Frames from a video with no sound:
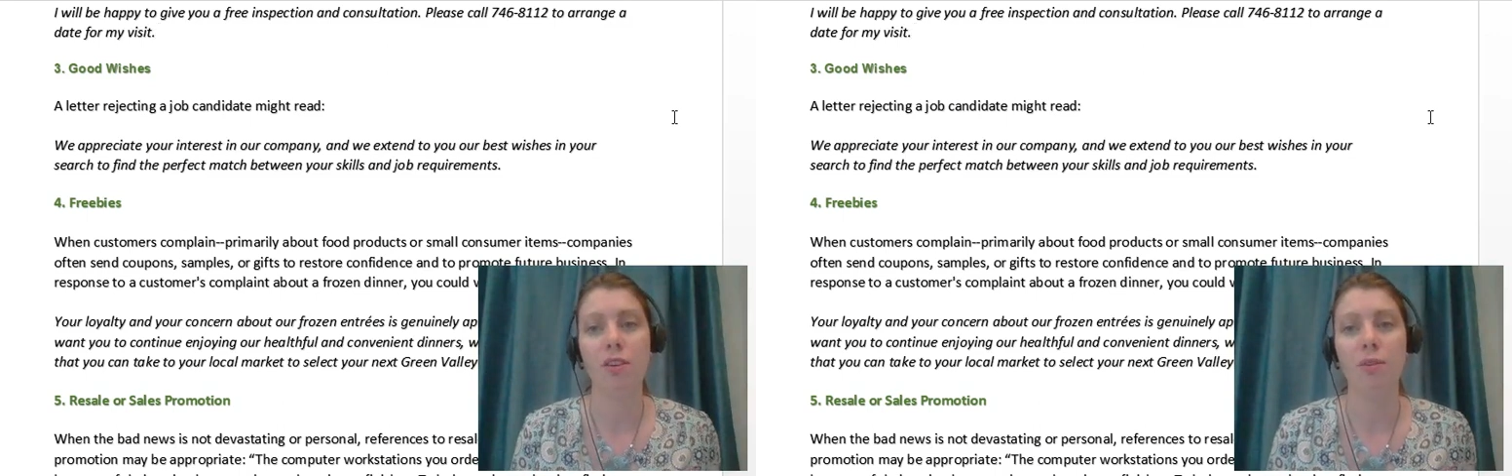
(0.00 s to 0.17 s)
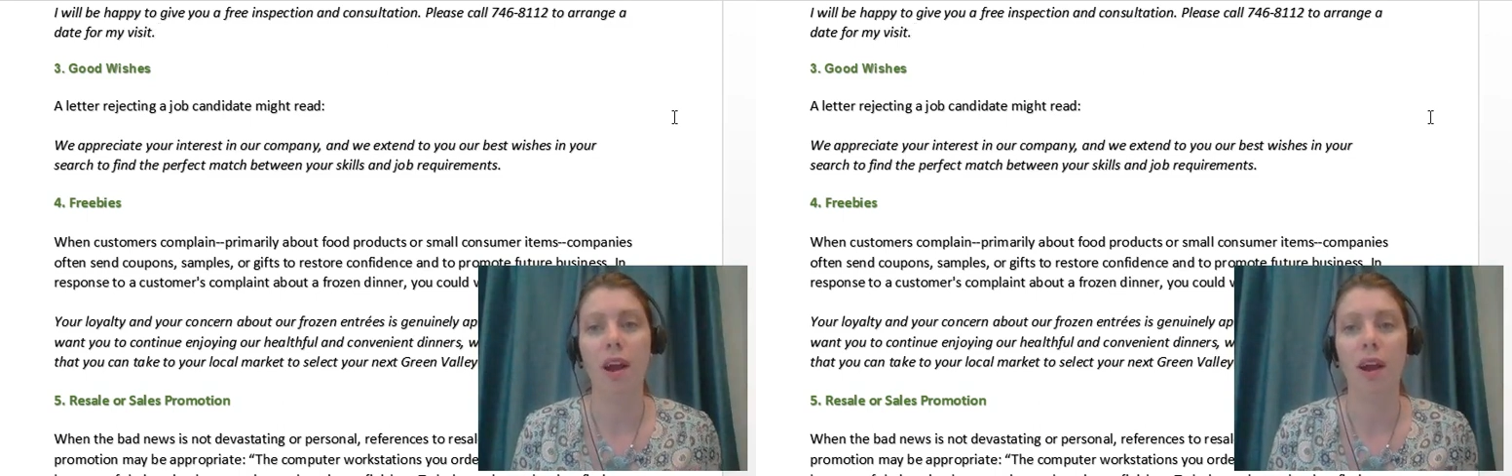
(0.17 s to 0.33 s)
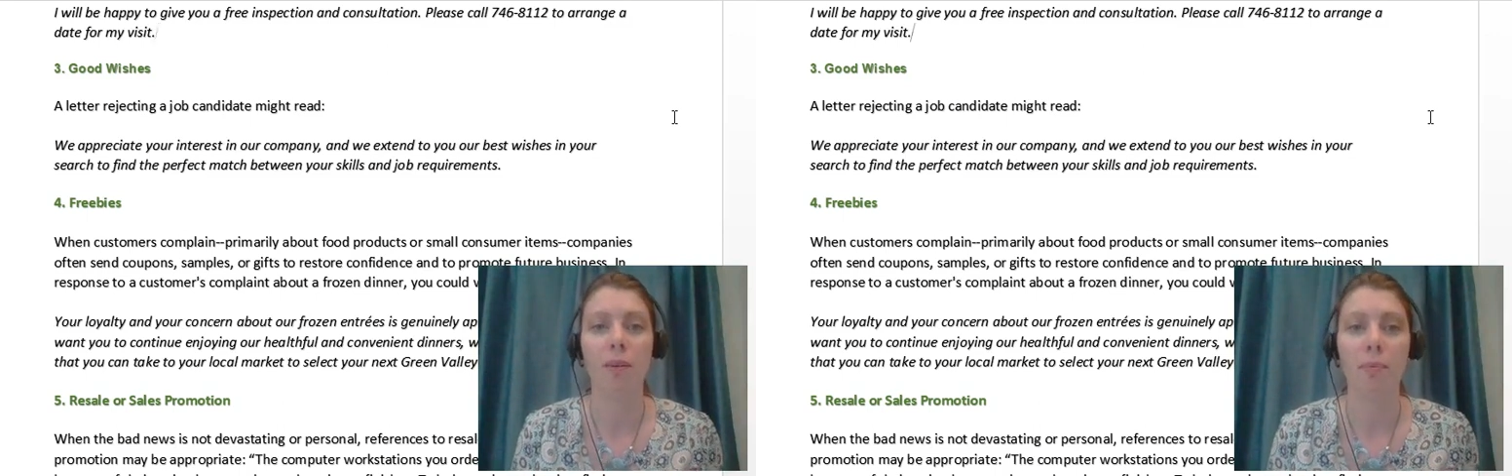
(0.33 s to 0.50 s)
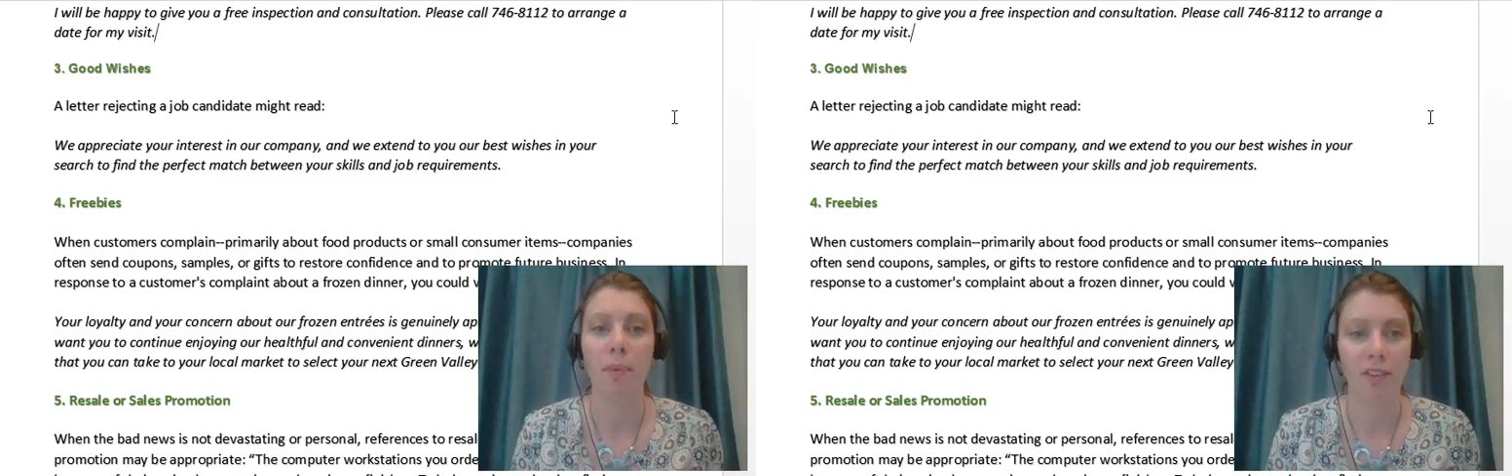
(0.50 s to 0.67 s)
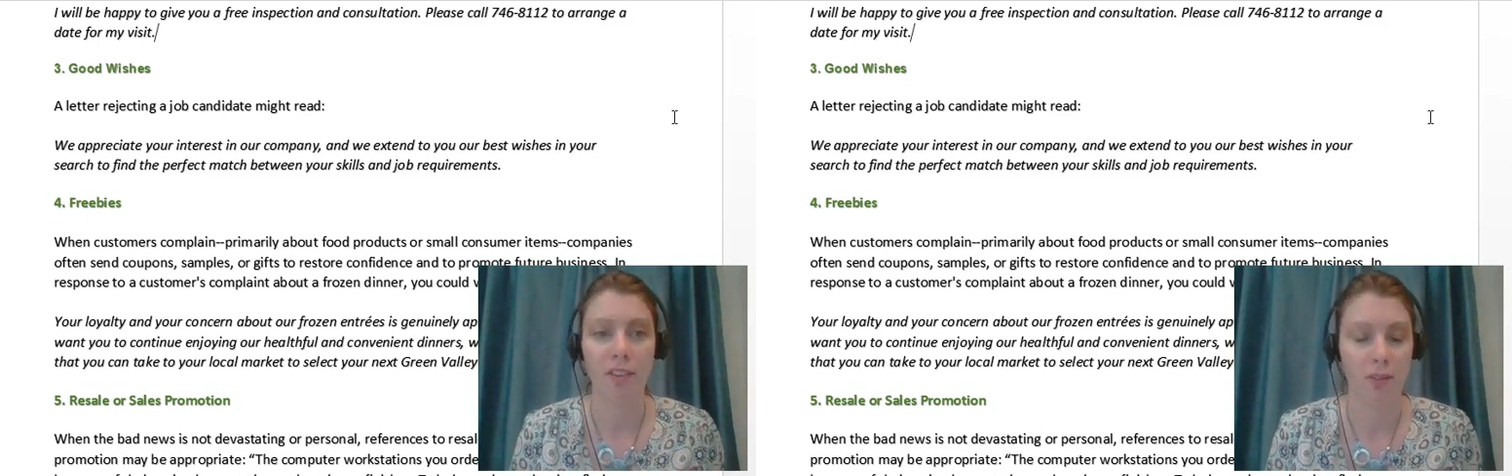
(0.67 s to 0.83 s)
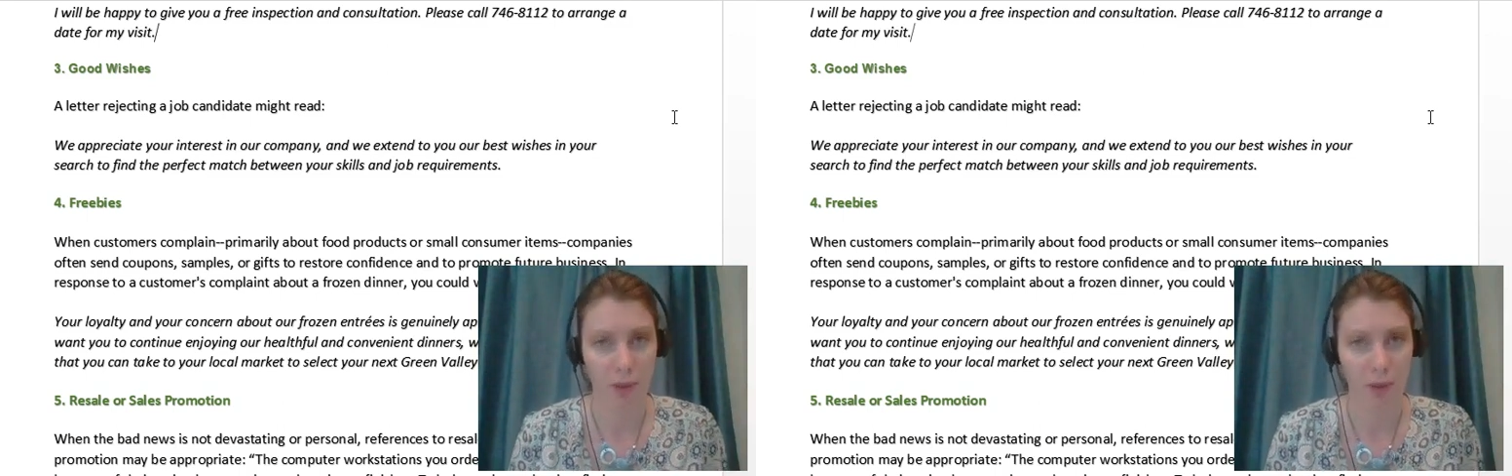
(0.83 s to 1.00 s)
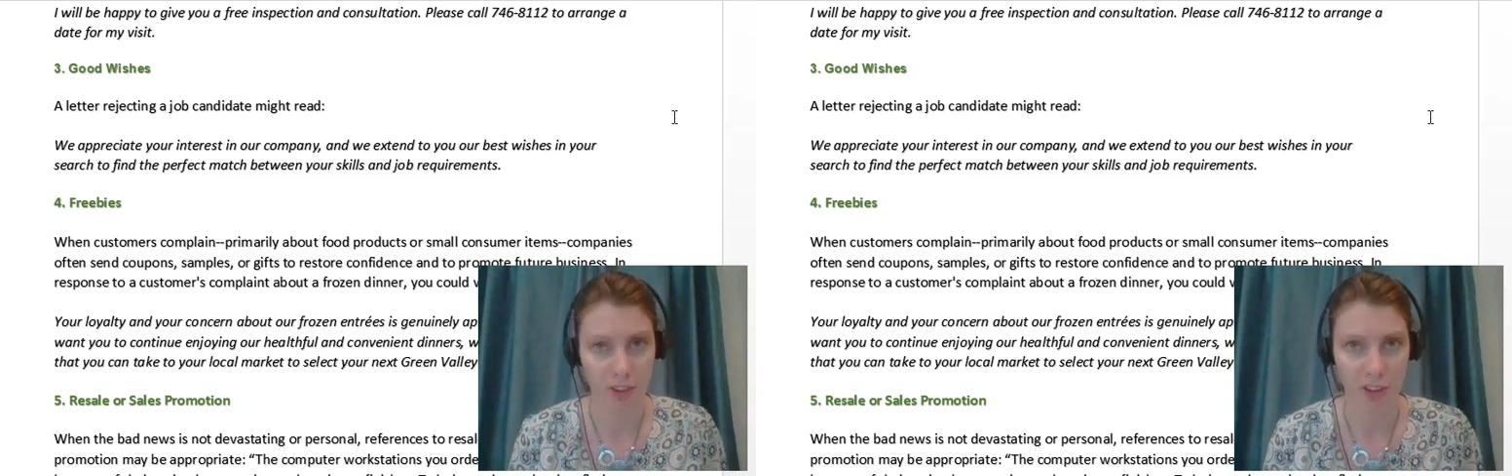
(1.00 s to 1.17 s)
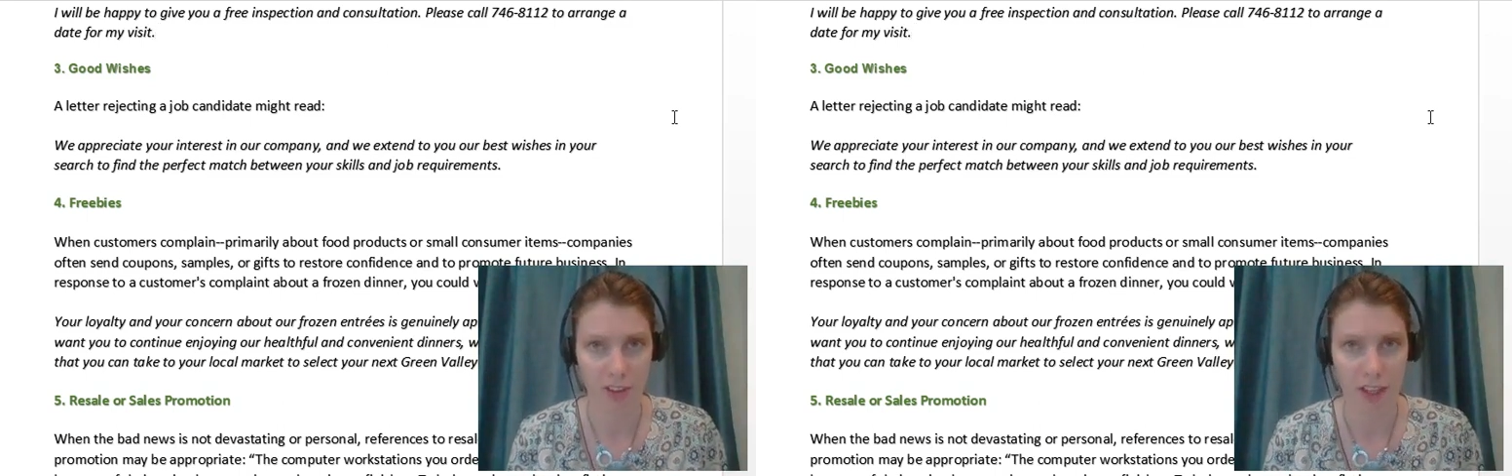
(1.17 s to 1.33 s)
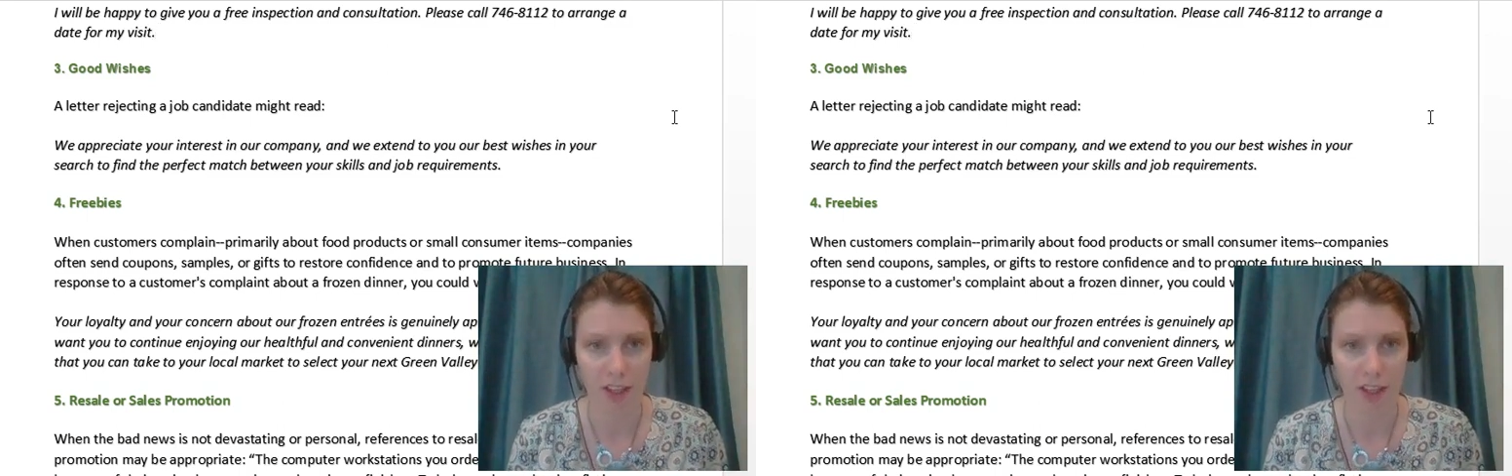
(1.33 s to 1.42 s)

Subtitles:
our best wishes